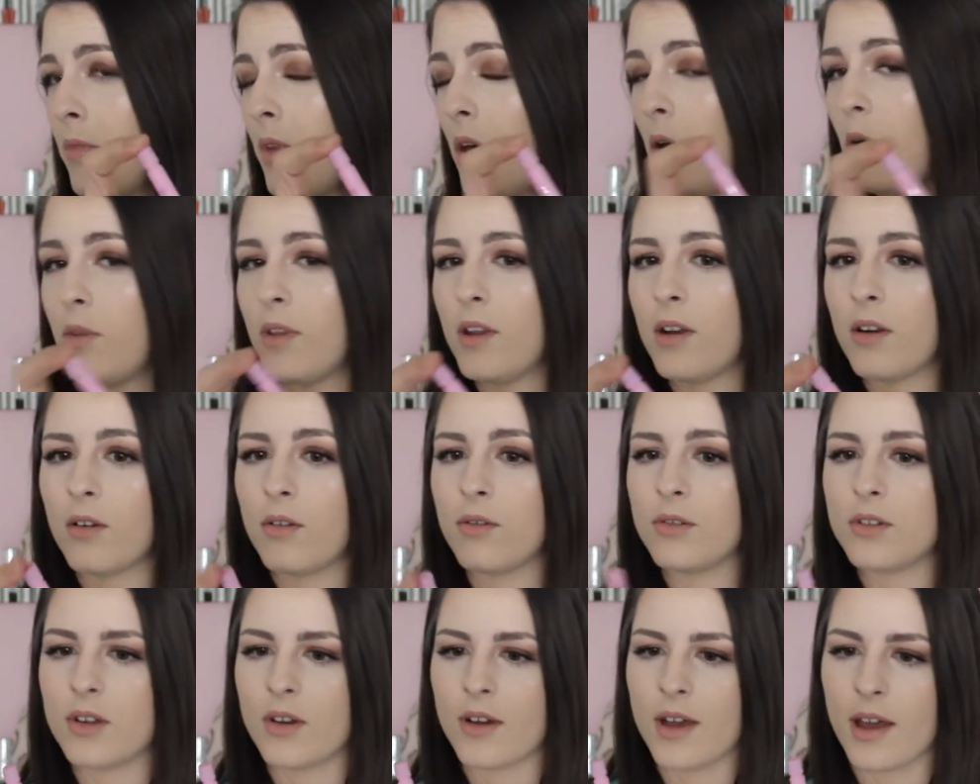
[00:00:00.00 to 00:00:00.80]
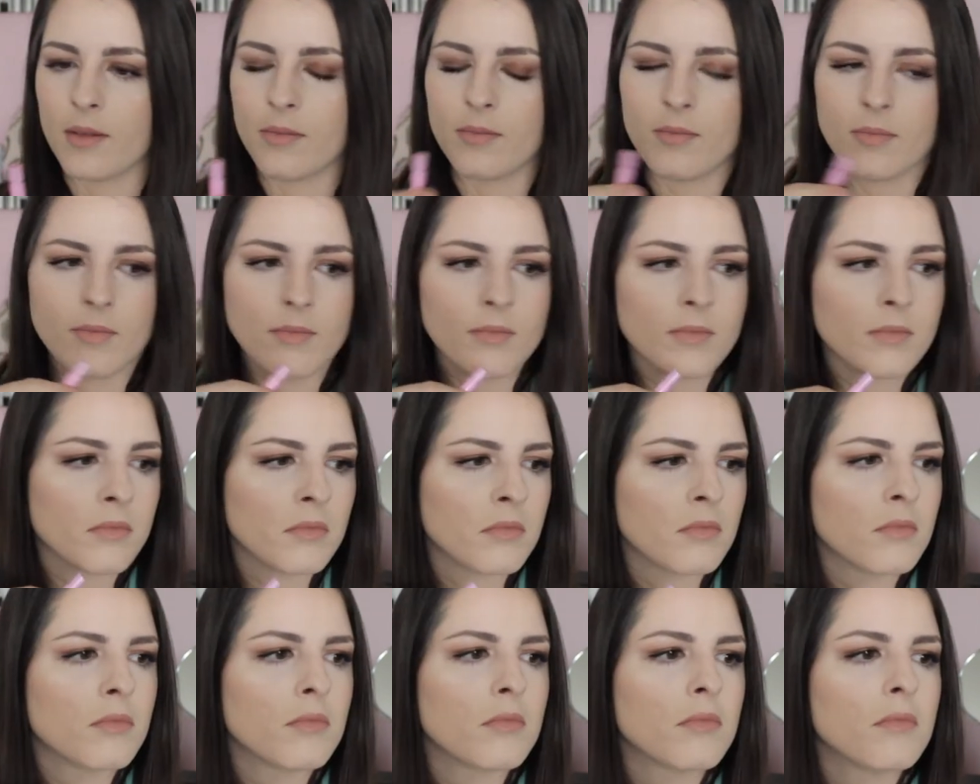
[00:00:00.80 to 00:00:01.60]
Oh, there it goes. Okay.
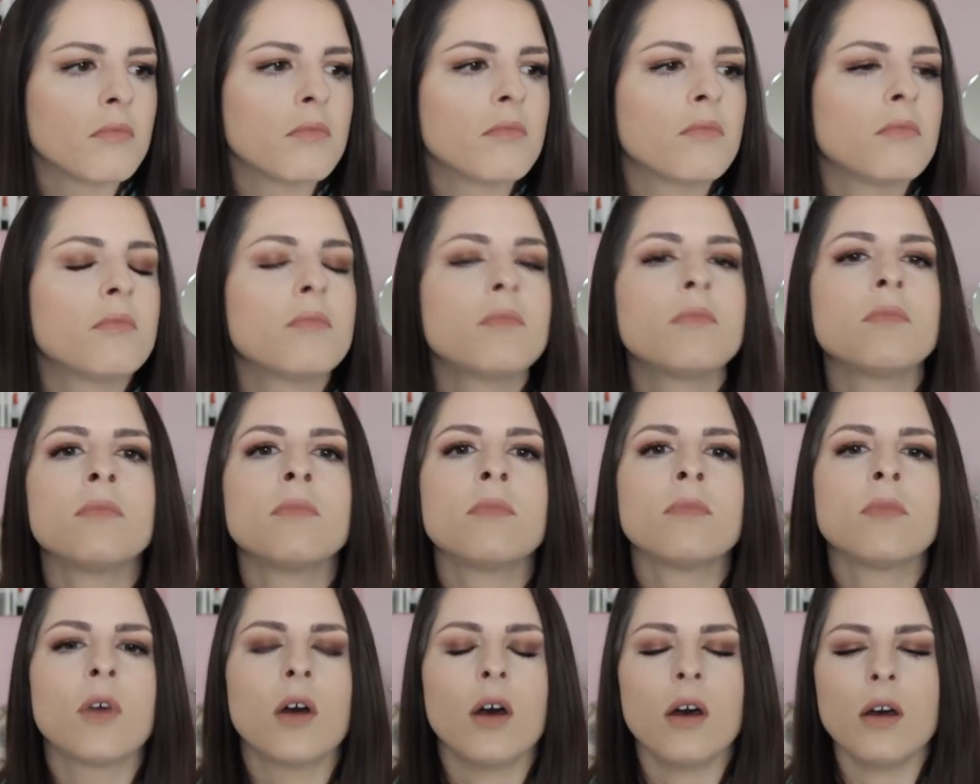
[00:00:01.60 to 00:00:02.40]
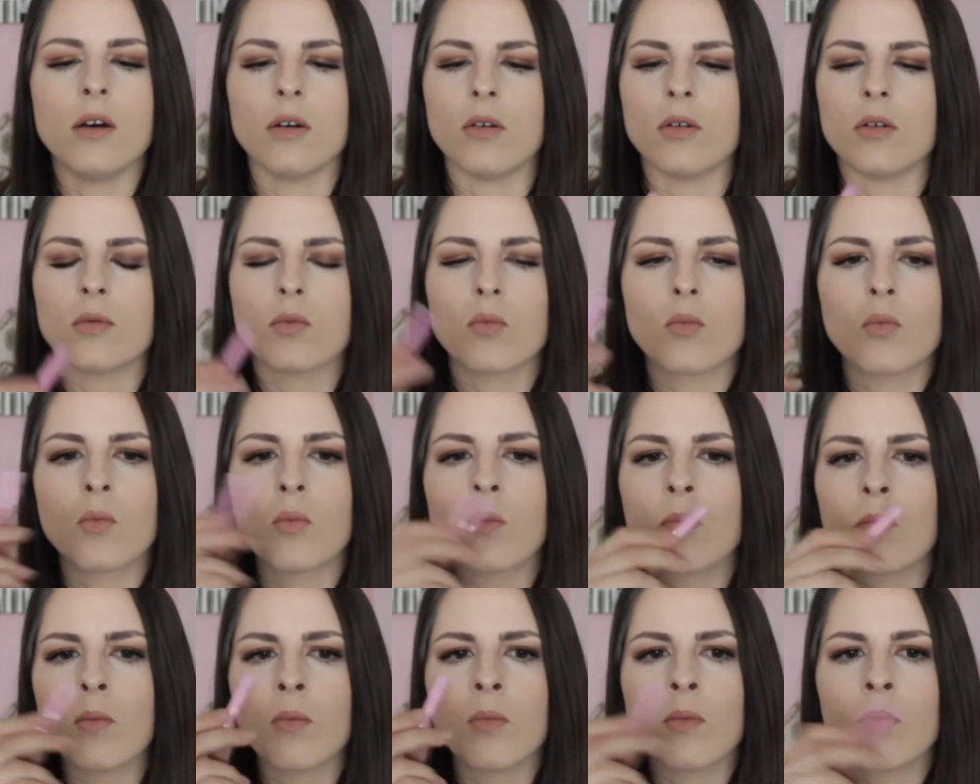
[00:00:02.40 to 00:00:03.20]
Oh!
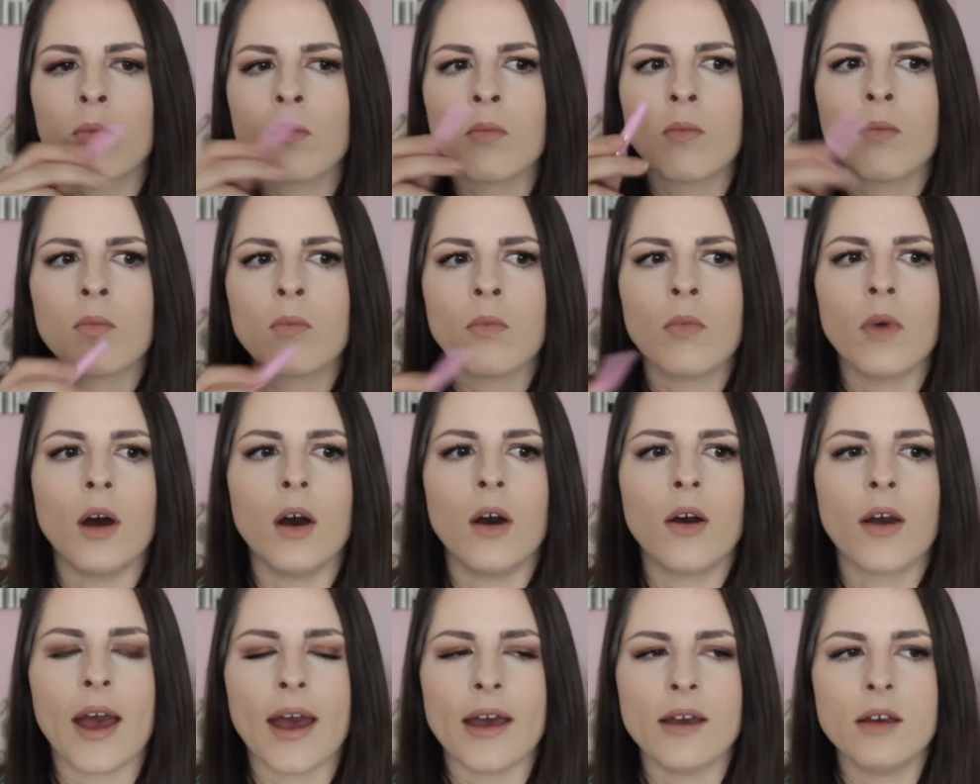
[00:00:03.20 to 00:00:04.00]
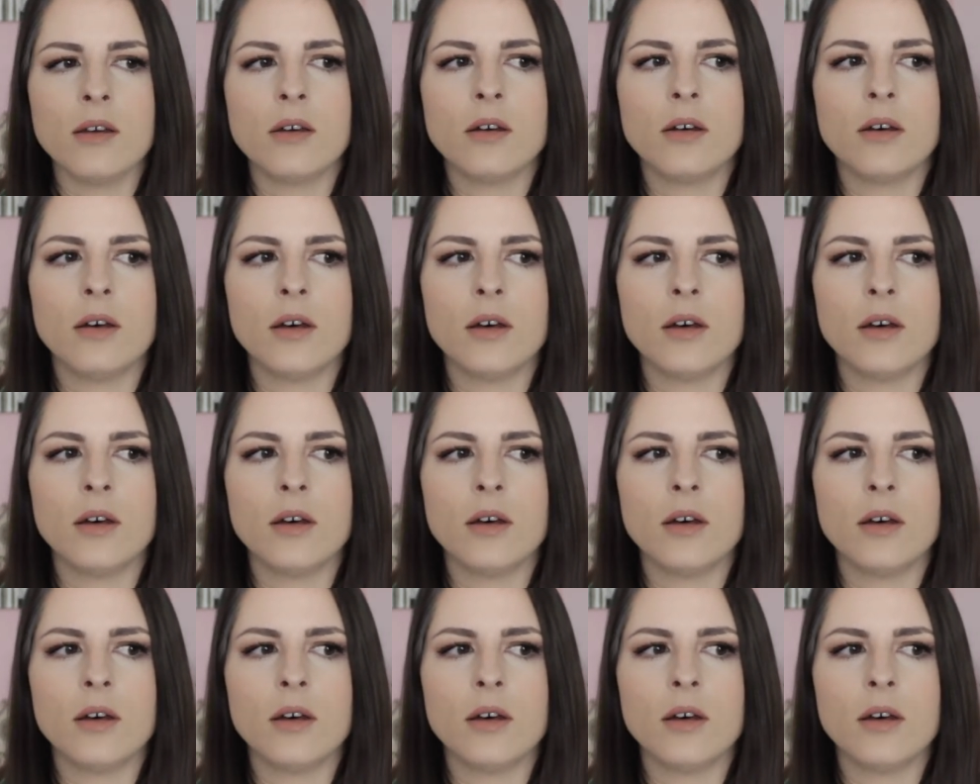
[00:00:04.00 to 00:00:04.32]
Okay.